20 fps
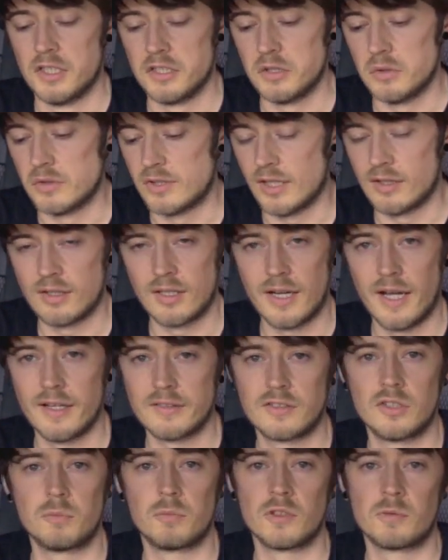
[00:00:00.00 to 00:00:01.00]
You send it
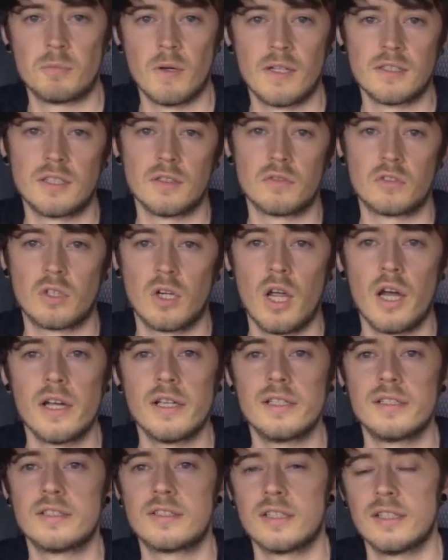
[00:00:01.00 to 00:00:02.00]
out to prospective
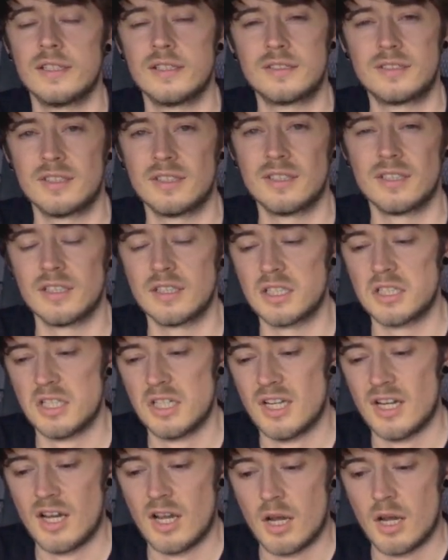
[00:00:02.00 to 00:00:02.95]
clients and it's a